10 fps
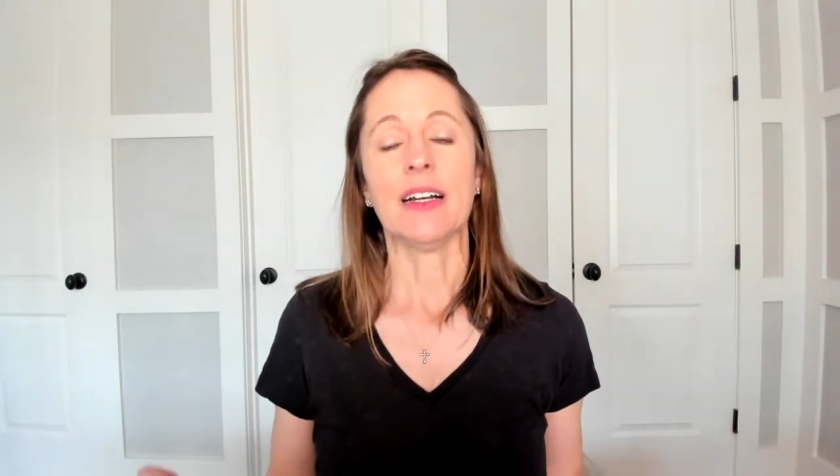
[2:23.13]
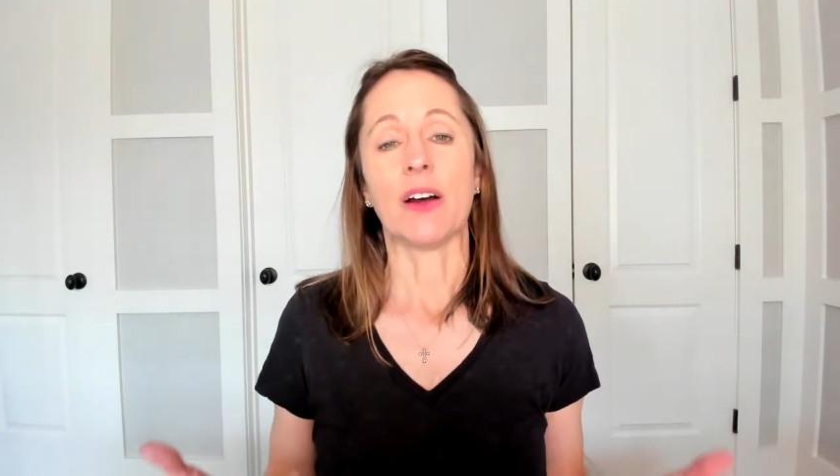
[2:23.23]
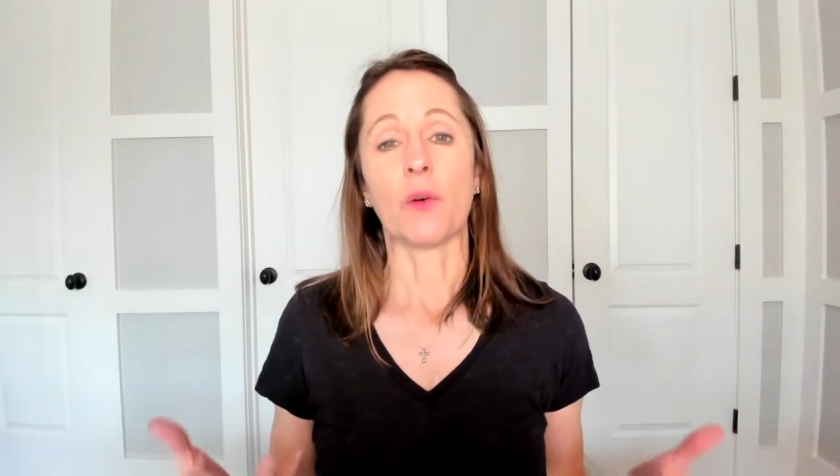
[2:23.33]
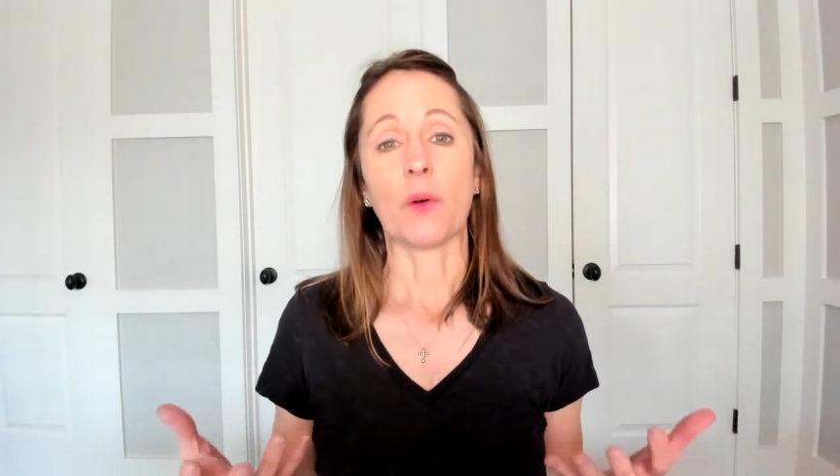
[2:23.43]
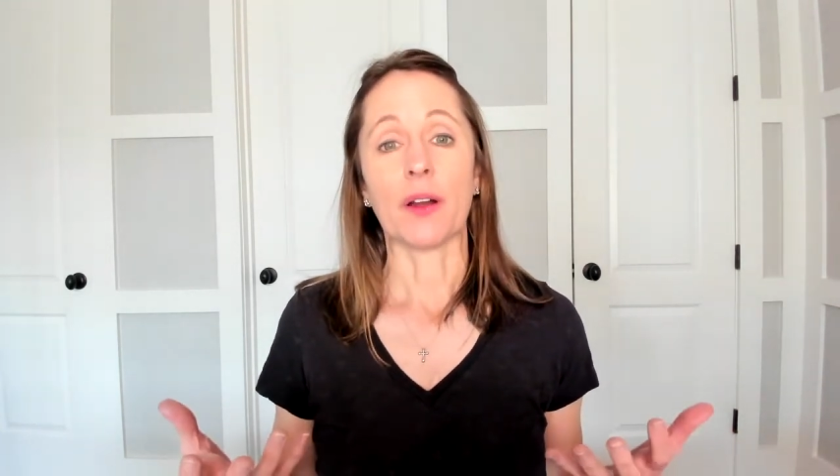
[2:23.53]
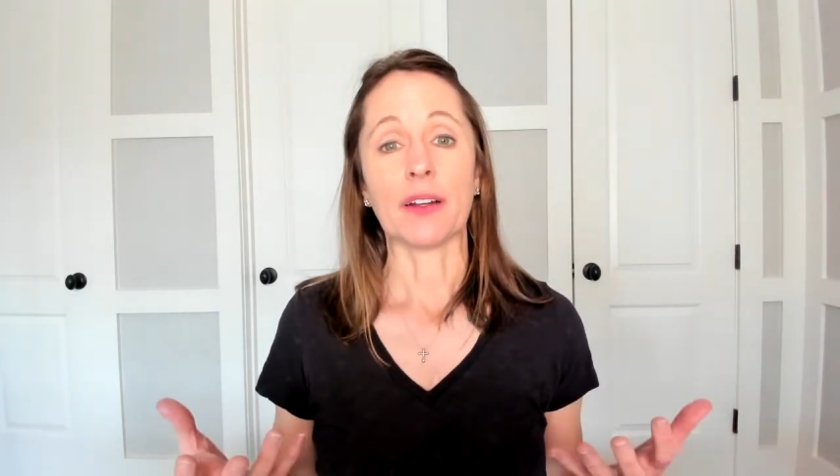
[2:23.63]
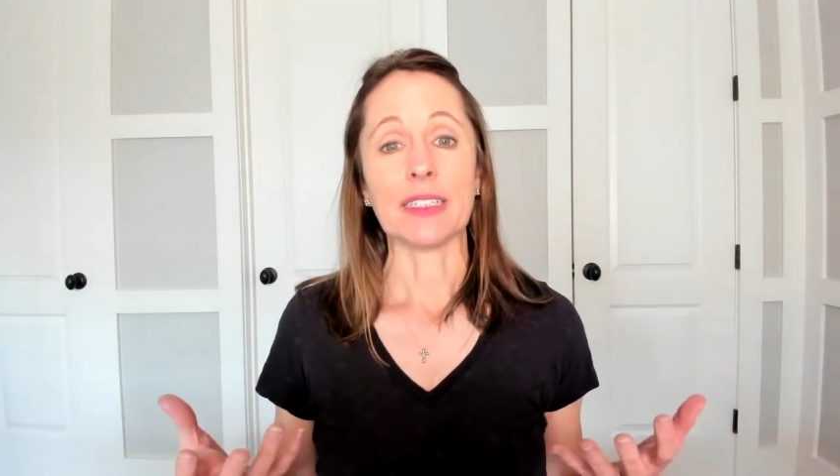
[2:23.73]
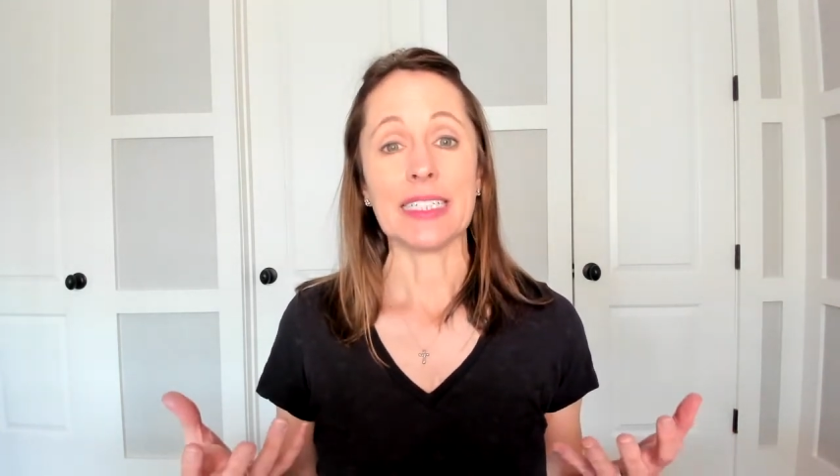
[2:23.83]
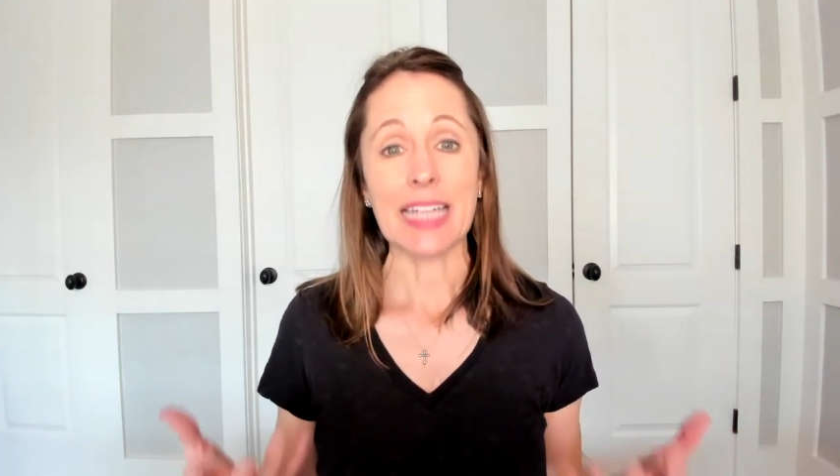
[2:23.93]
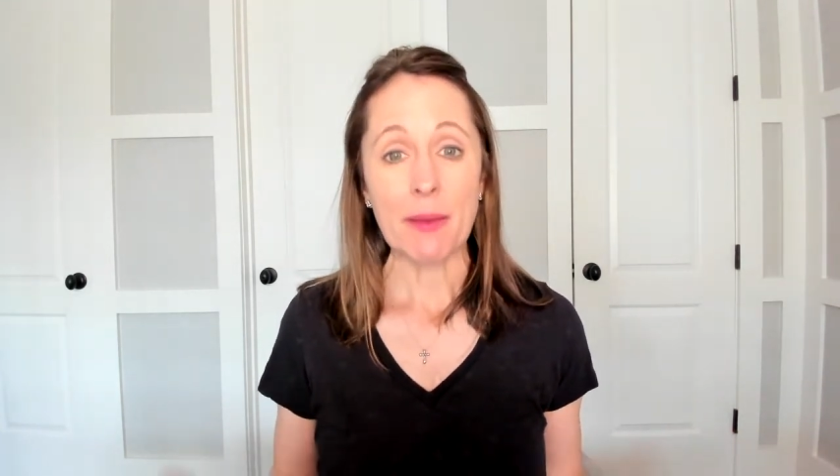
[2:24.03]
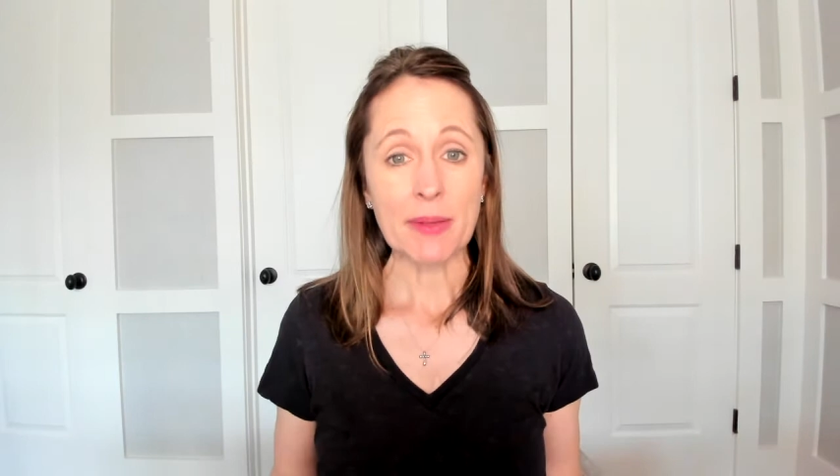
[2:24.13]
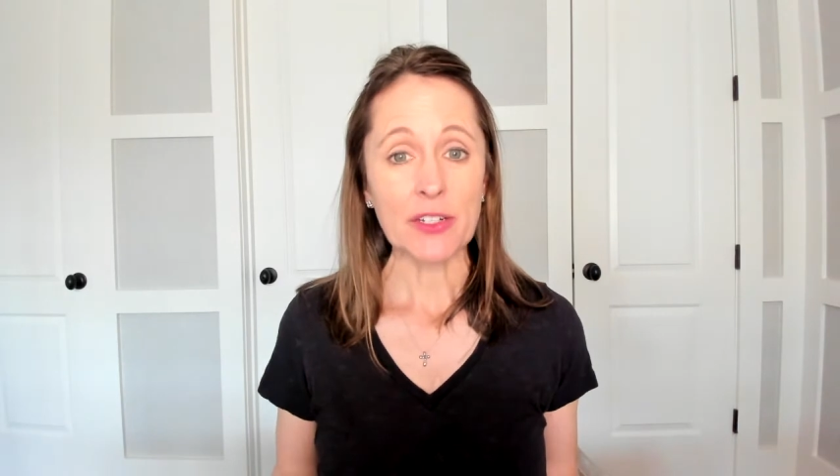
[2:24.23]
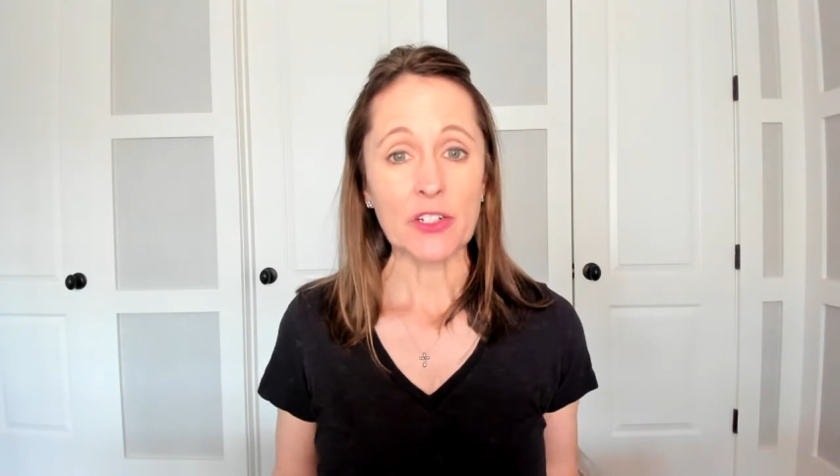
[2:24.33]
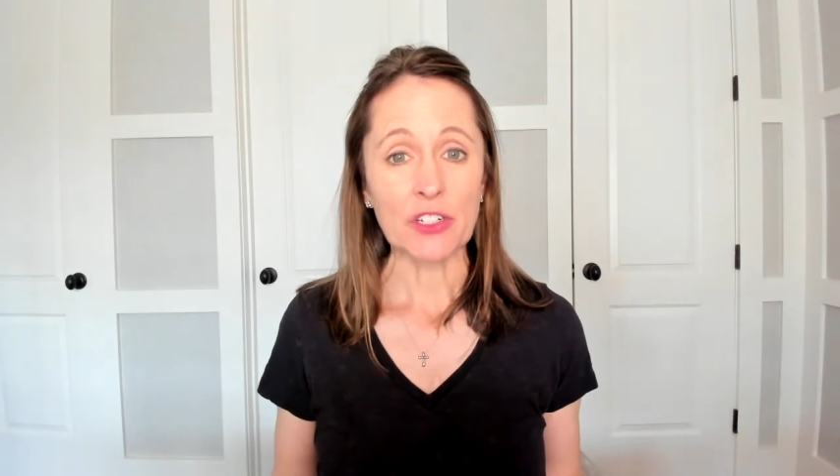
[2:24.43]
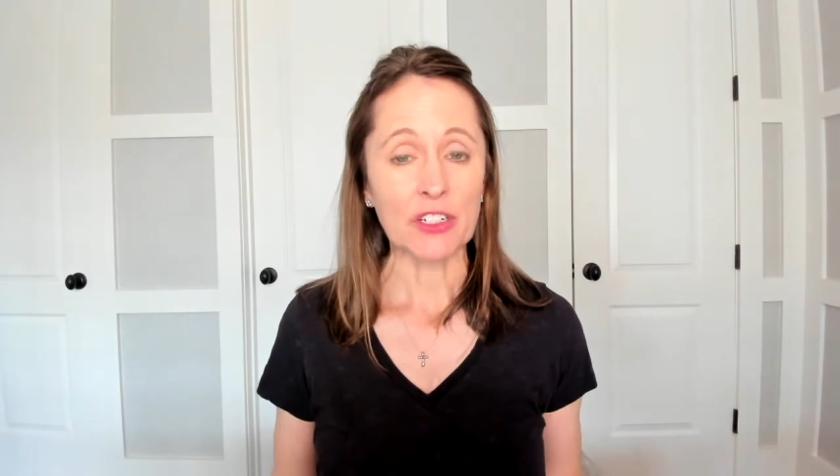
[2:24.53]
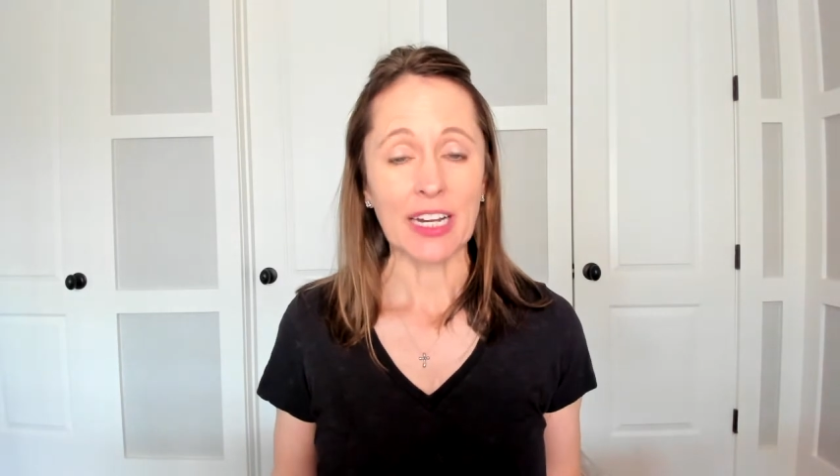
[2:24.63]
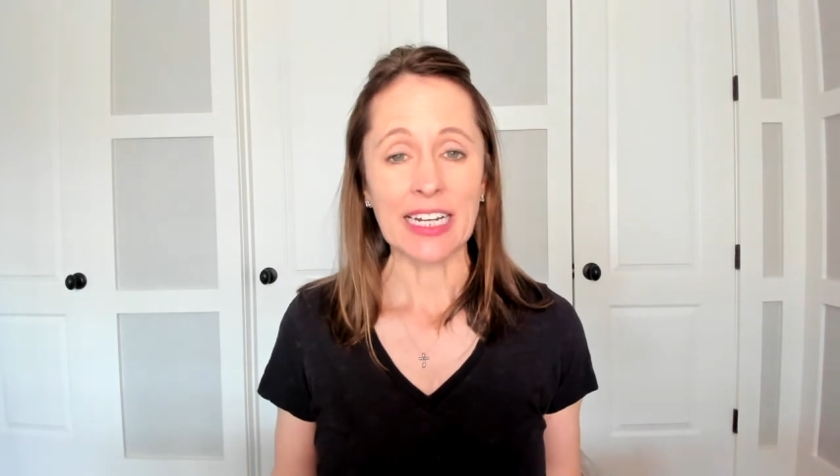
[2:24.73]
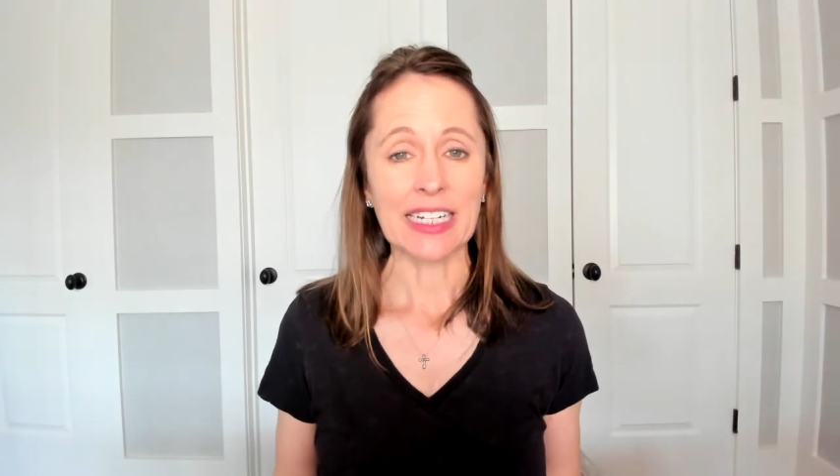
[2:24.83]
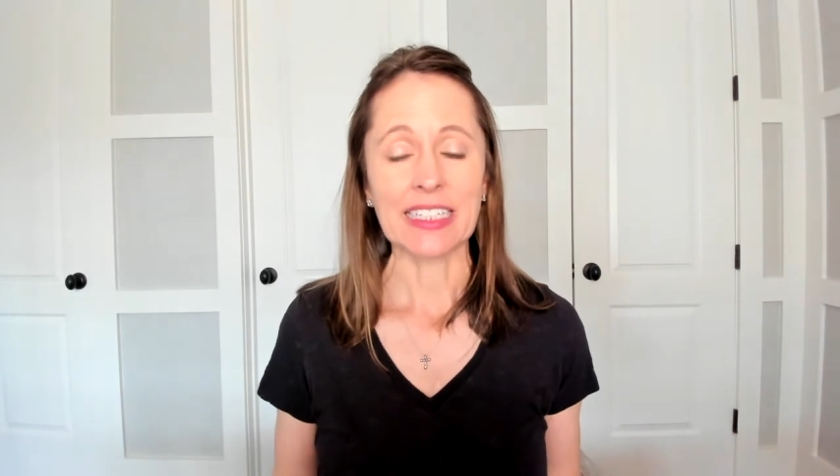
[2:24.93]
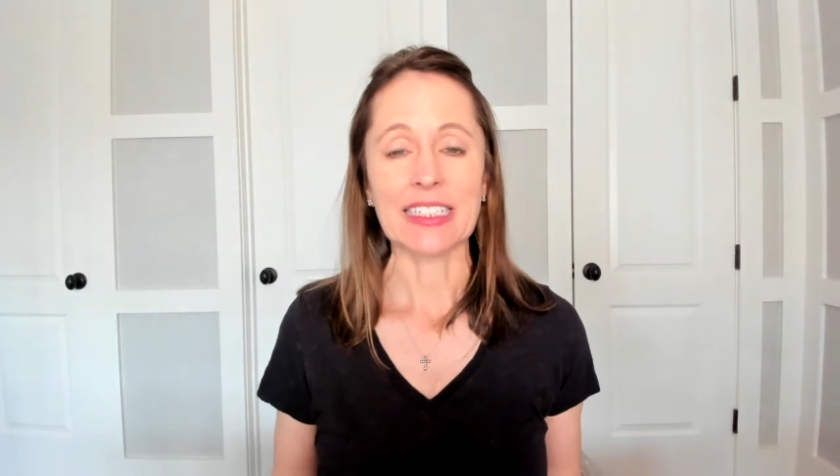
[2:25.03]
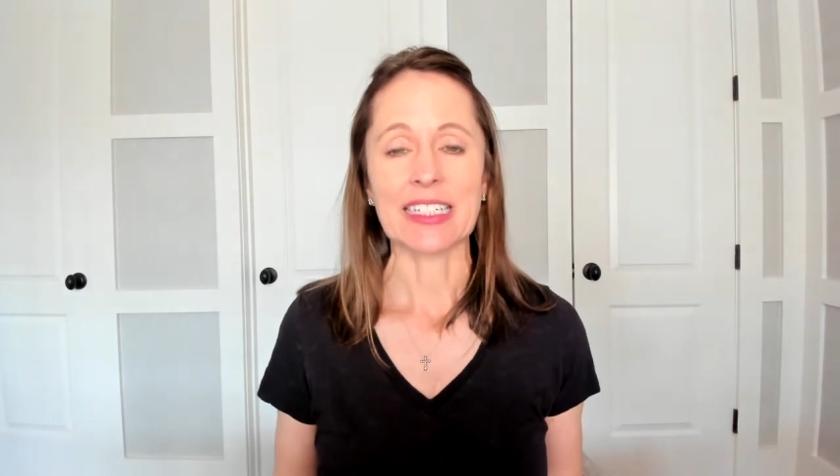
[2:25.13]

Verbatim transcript: or demonstrated